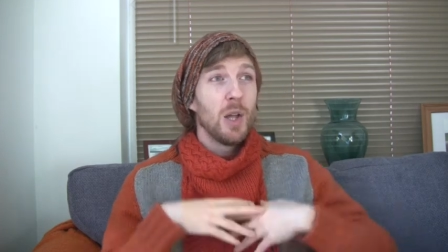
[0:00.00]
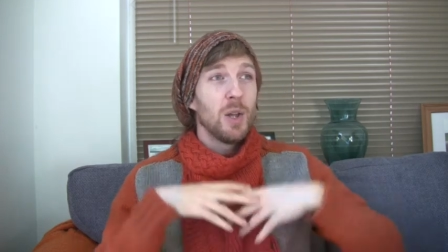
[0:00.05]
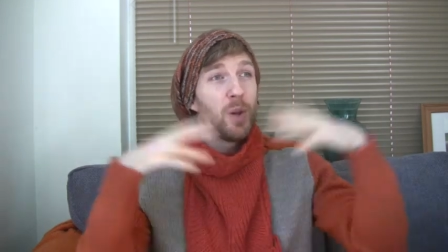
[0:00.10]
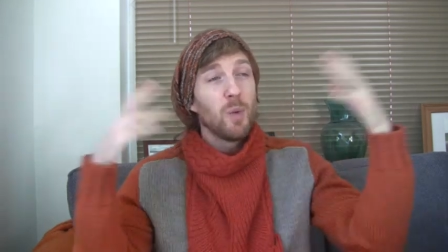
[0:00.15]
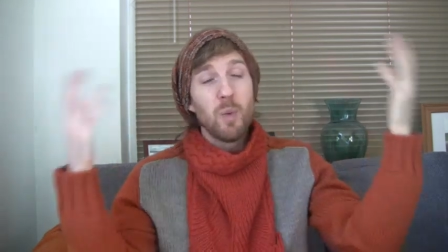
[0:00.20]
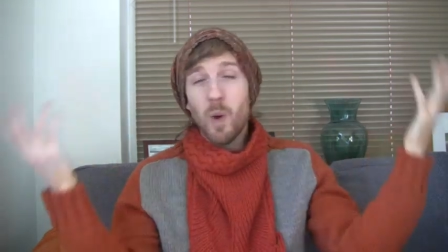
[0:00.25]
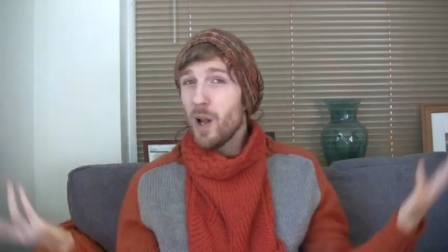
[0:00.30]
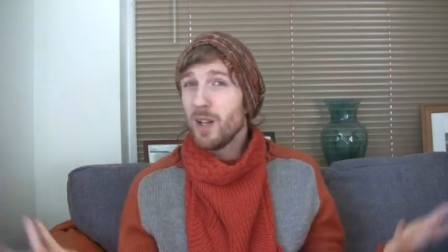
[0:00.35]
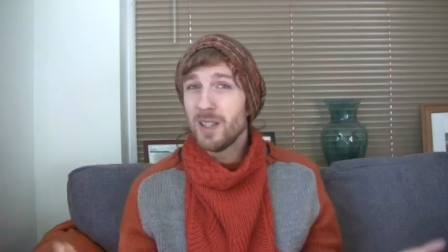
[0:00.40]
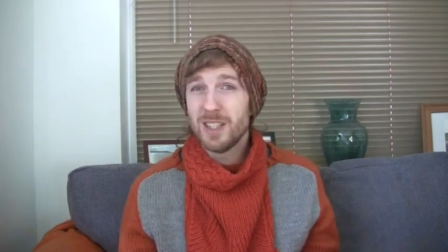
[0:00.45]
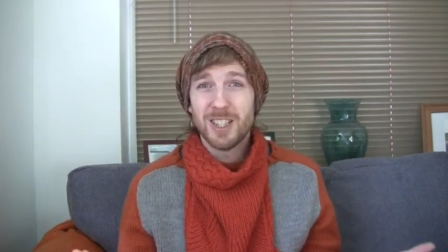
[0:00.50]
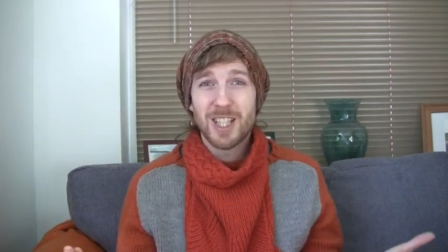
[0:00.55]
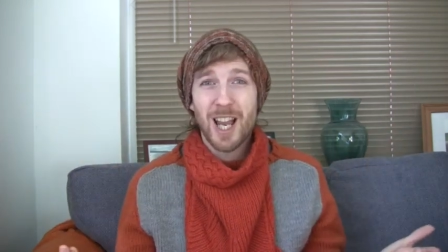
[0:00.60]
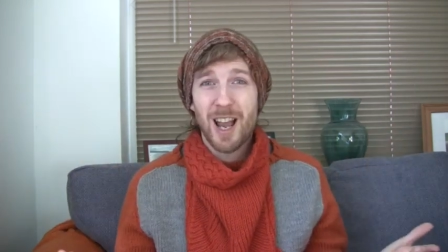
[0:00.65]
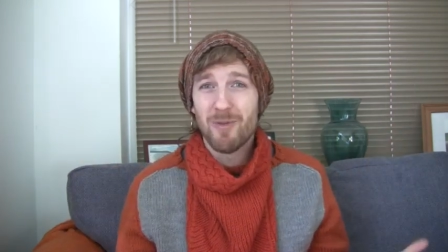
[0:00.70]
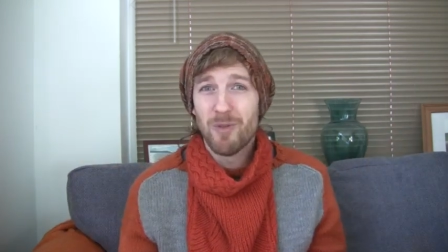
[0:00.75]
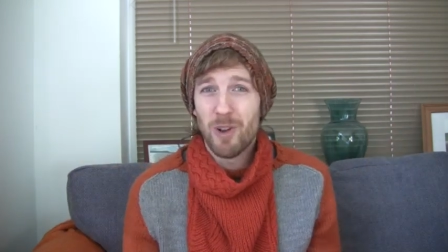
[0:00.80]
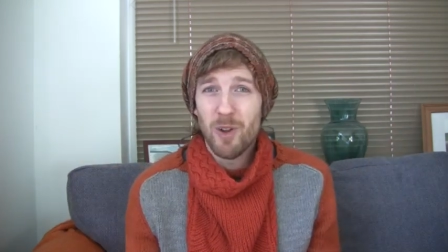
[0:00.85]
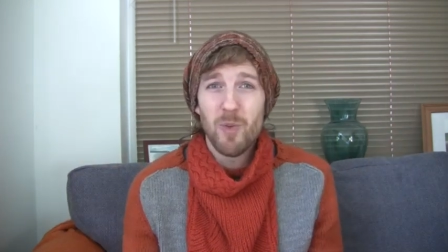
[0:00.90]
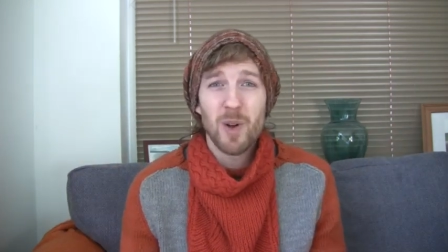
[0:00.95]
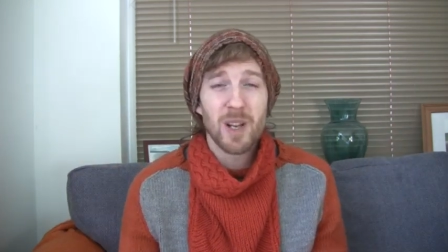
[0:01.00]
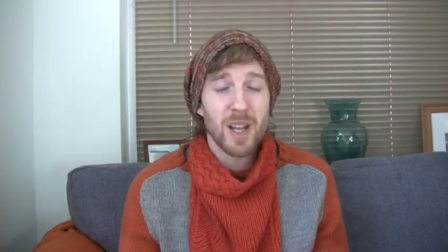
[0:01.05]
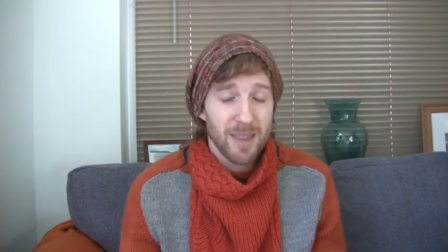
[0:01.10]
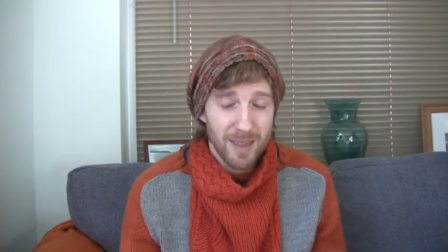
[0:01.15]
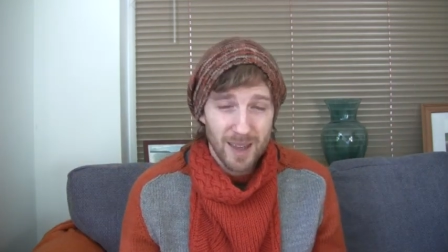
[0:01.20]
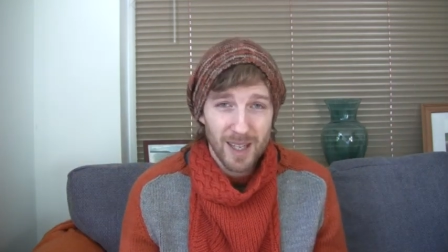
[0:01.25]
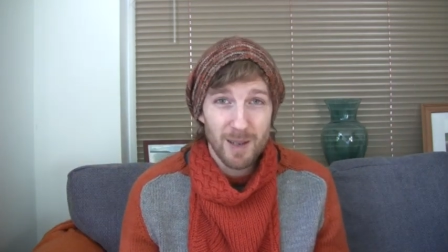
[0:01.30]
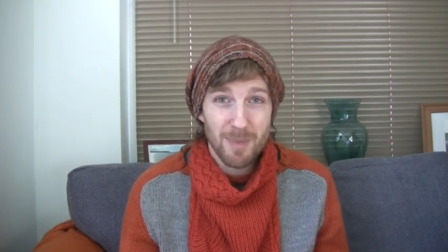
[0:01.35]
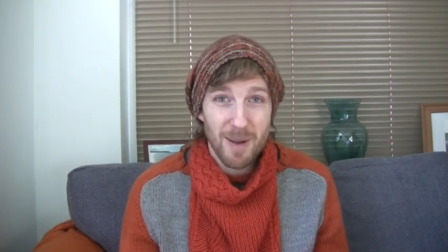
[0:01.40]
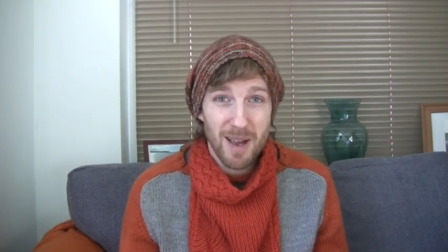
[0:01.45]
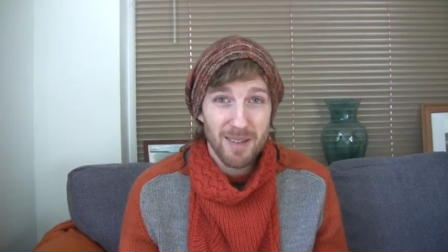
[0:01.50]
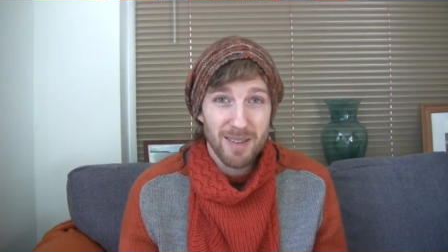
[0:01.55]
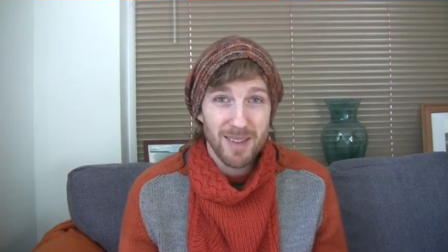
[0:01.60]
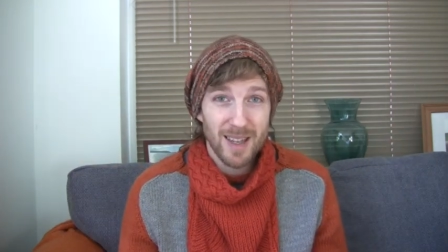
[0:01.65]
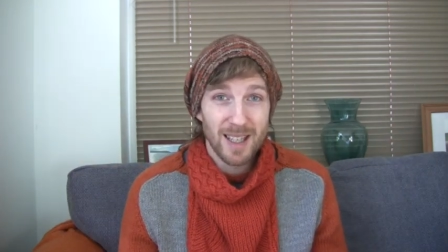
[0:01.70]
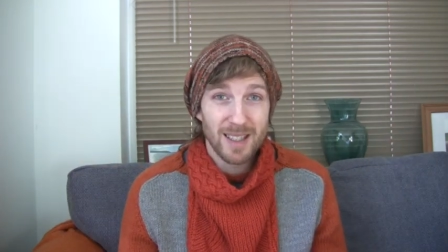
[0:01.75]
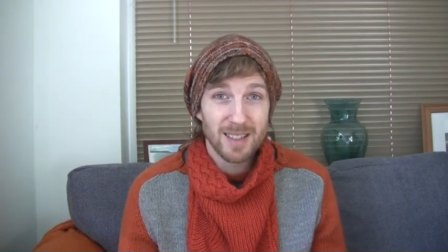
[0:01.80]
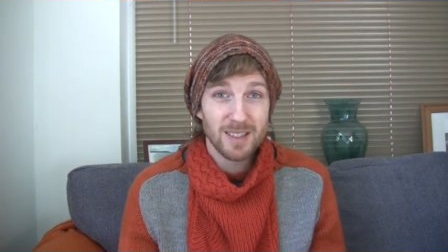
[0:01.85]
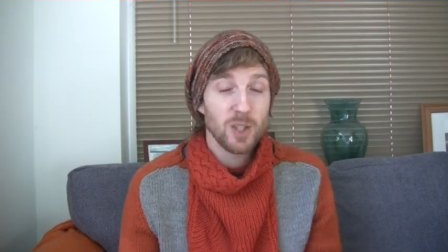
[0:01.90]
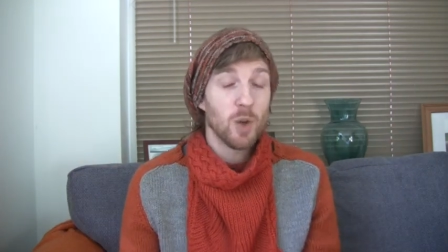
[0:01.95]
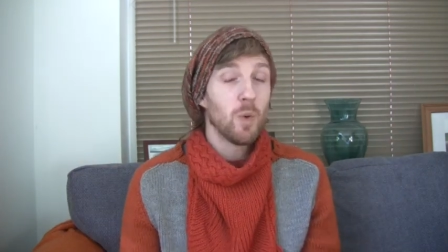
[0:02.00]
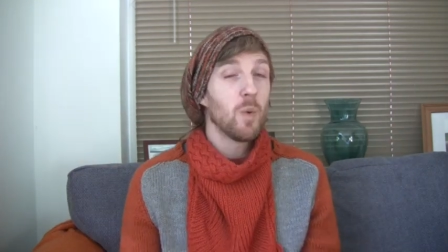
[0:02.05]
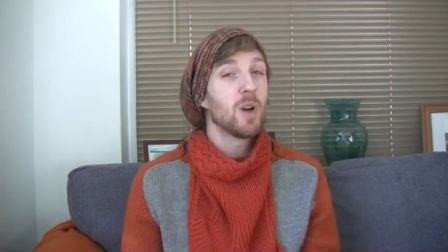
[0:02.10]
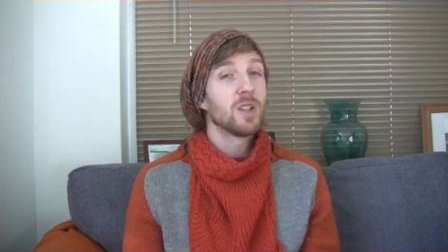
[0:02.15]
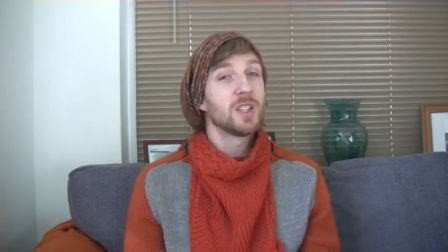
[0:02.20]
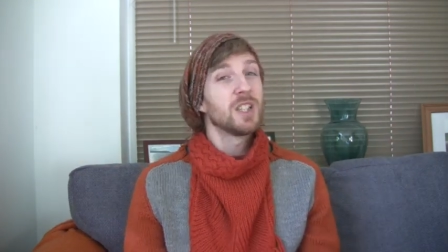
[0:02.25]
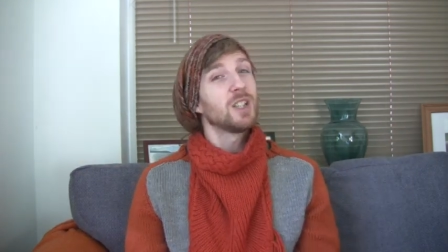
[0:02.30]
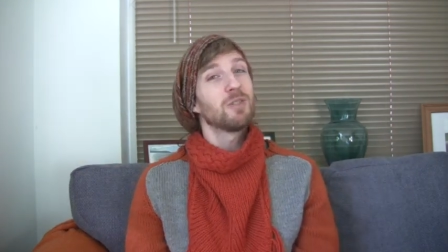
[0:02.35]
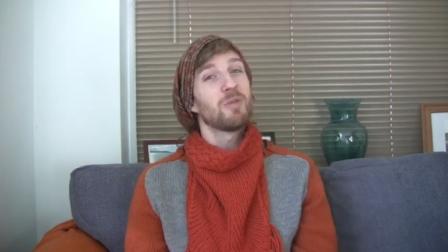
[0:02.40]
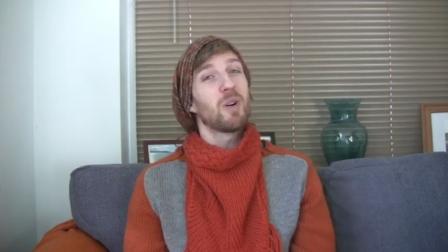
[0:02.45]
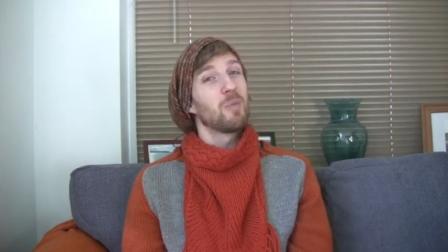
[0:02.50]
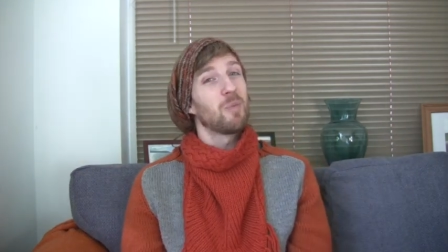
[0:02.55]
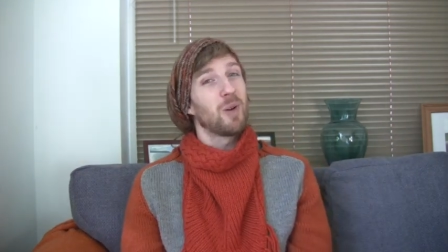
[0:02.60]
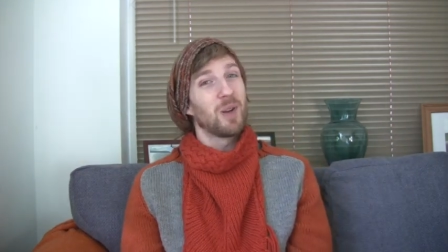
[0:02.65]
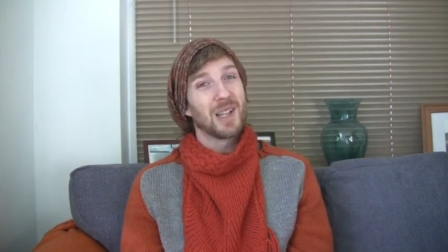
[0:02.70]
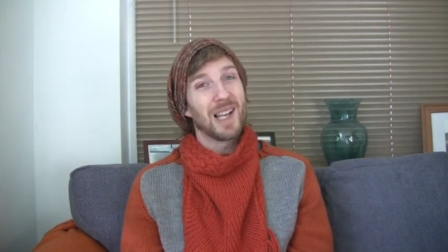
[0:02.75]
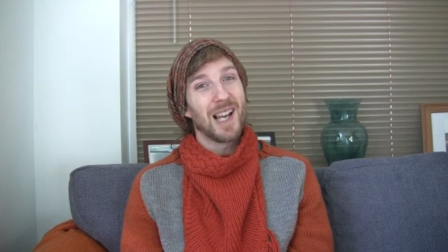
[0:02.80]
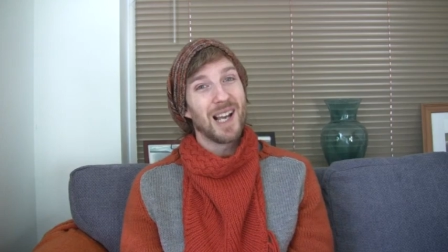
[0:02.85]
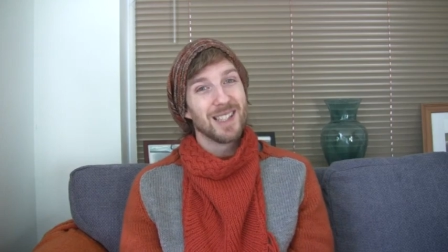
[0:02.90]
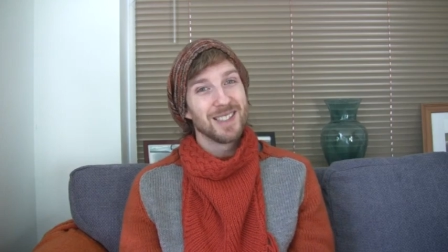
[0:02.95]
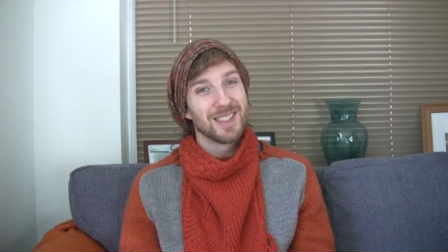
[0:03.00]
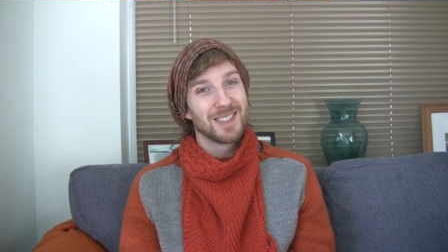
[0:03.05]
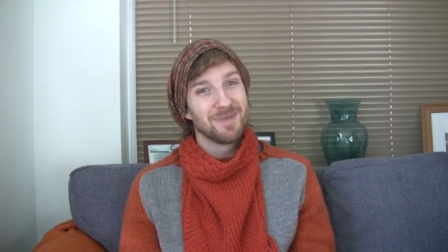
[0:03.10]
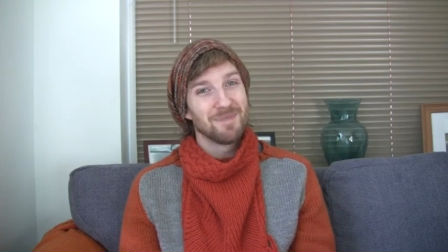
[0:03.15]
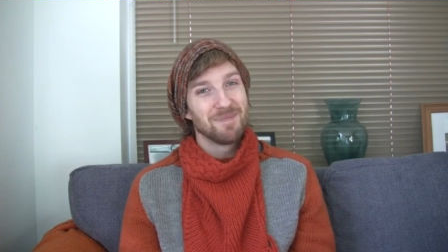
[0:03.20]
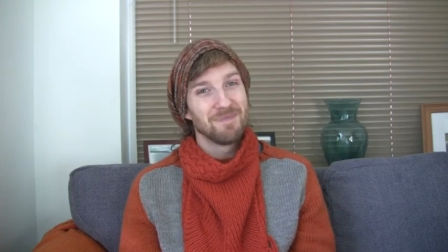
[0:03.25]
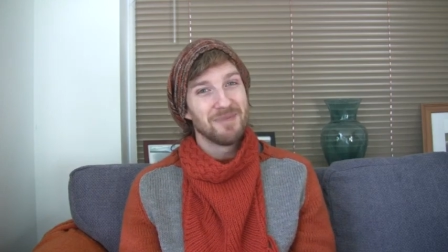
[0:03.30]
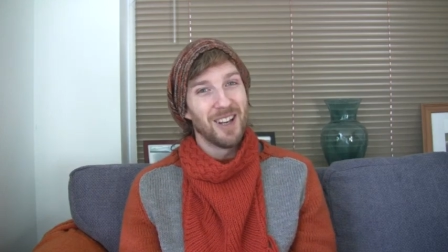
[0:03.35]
the world in general, what I think about things, you're watching the wrong podcast.